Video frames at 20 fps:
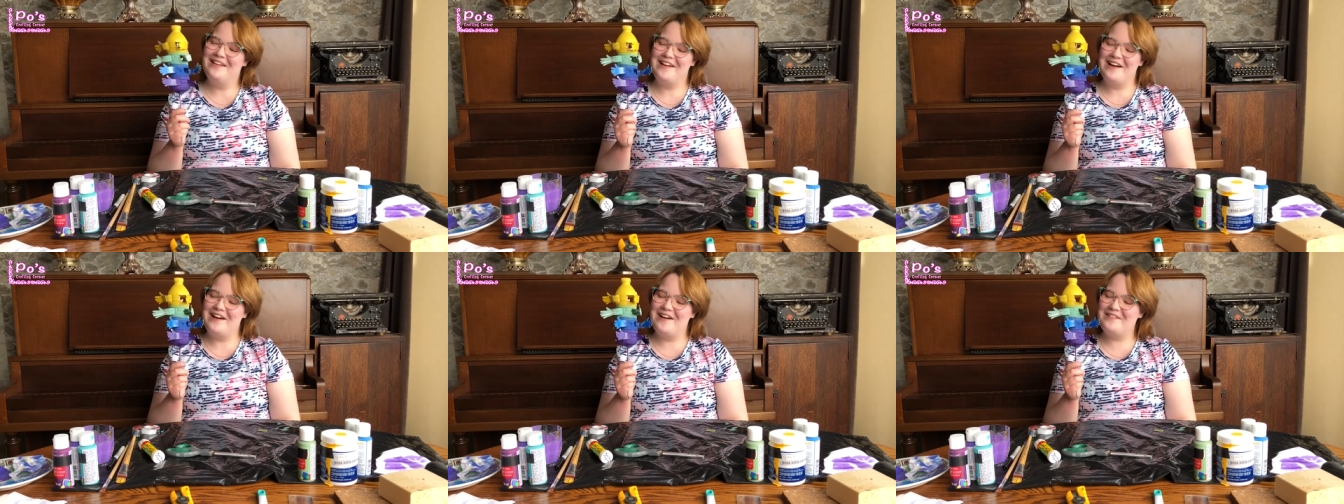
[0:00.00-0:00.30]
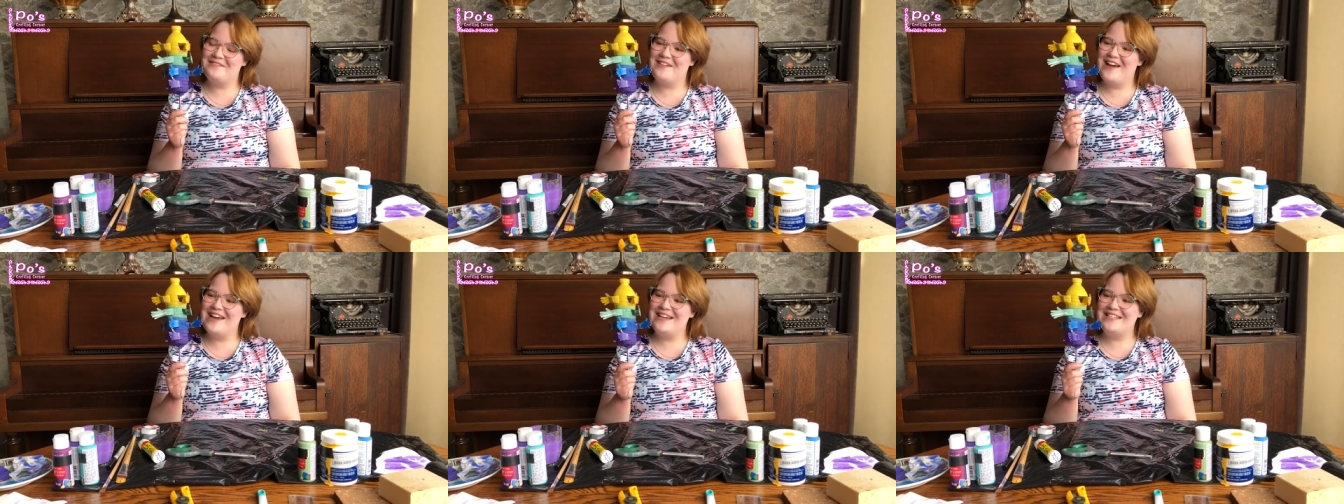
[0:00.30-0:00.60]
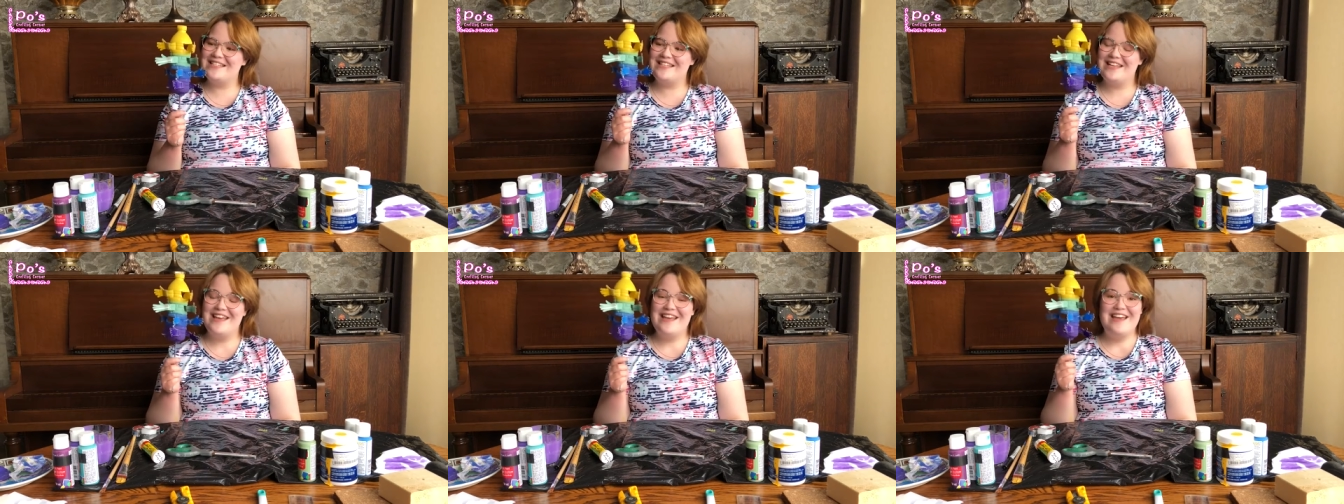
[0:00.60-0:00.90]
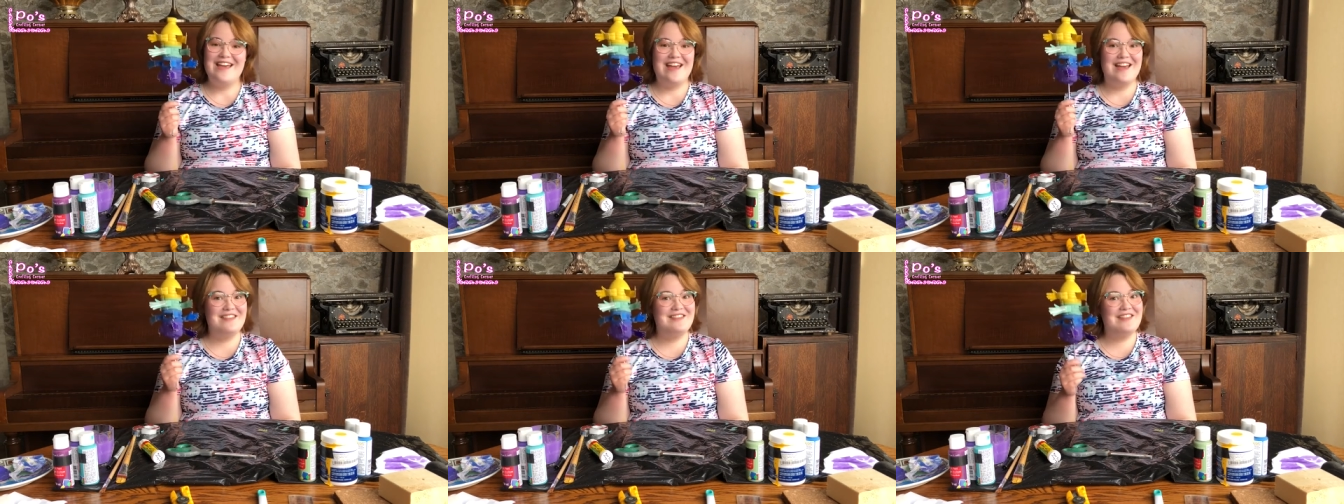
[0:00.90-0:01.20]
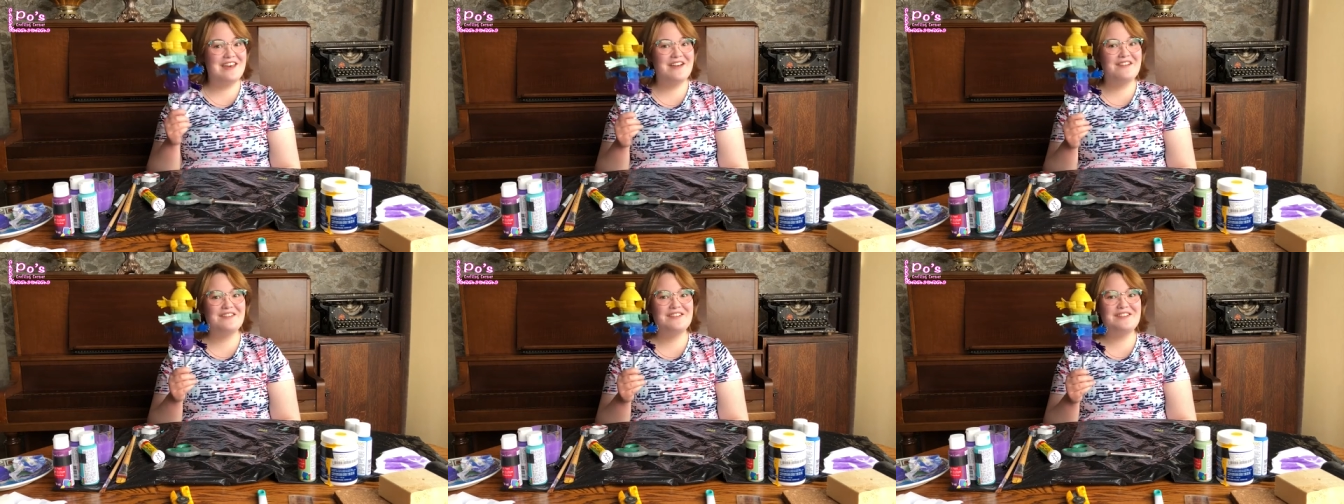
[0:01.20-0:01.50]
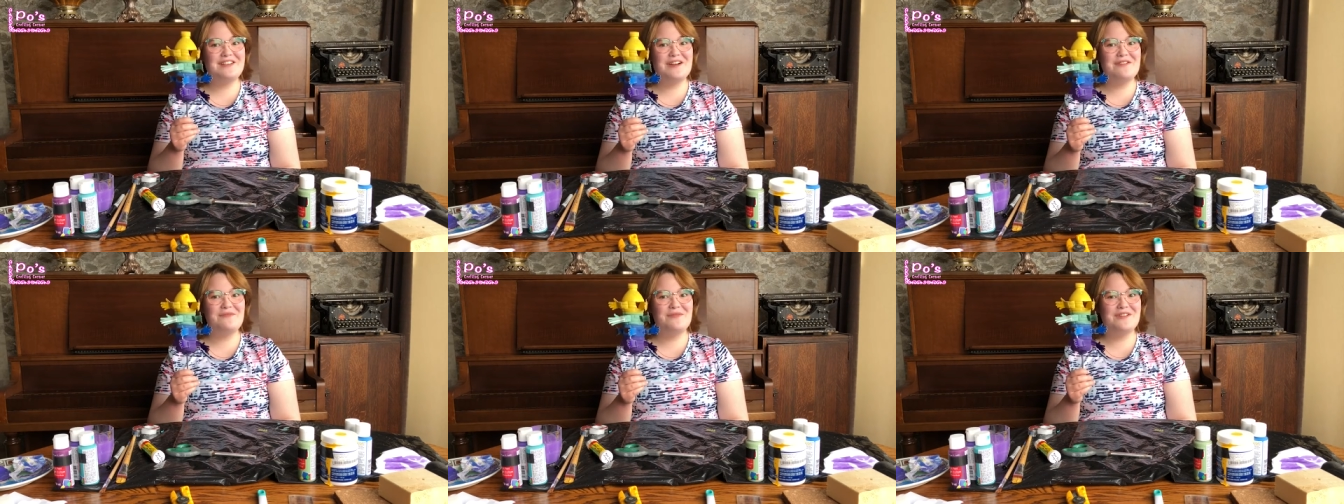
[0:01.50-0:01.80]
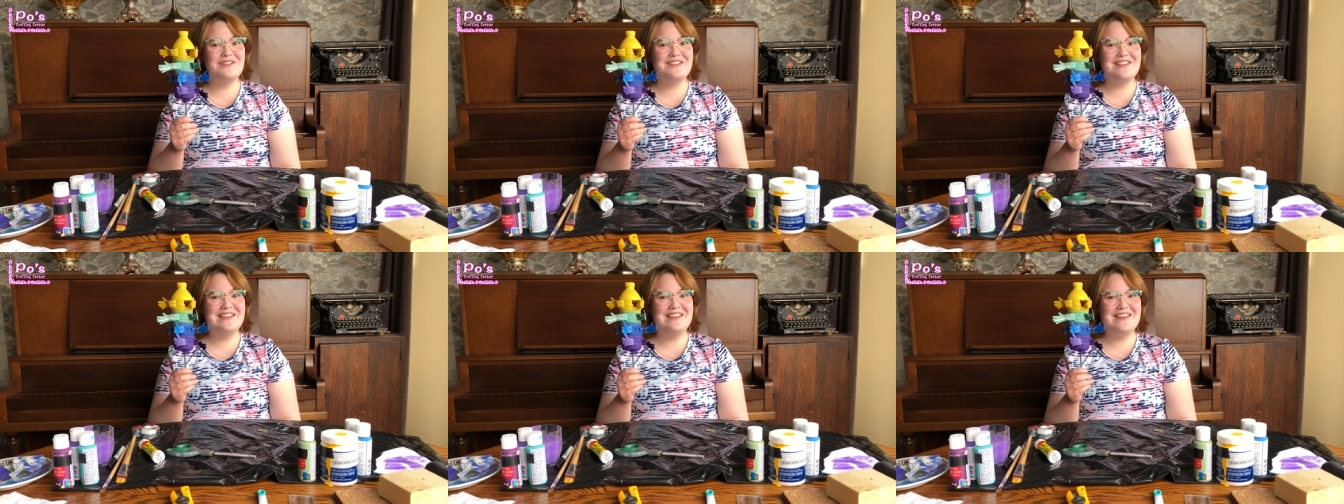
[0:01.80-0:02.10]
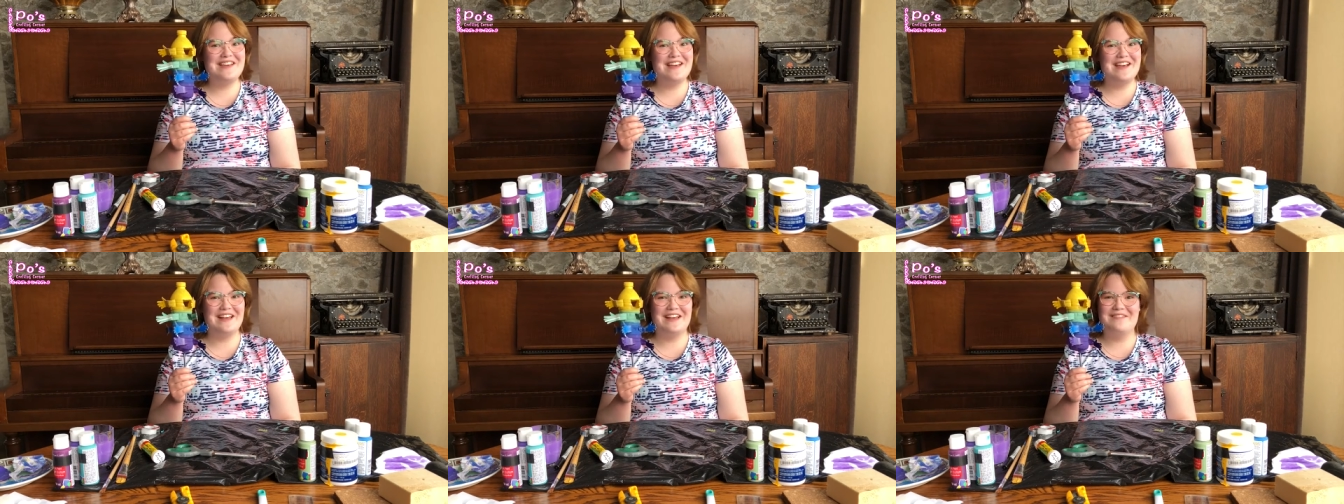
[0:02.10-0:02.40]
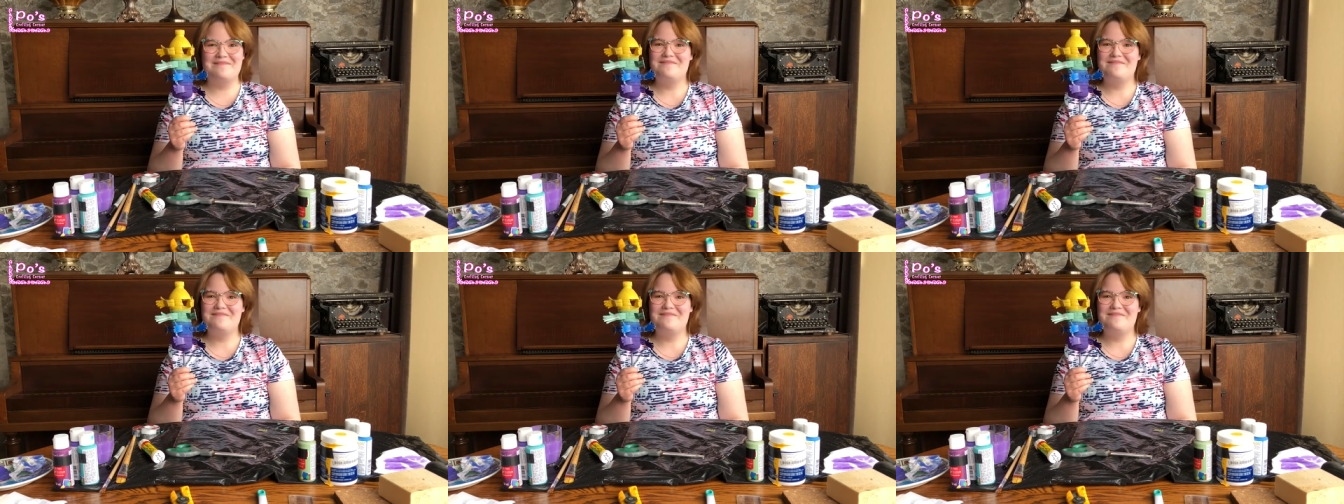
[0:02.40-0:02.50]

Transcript: All right, and there is our whirligig.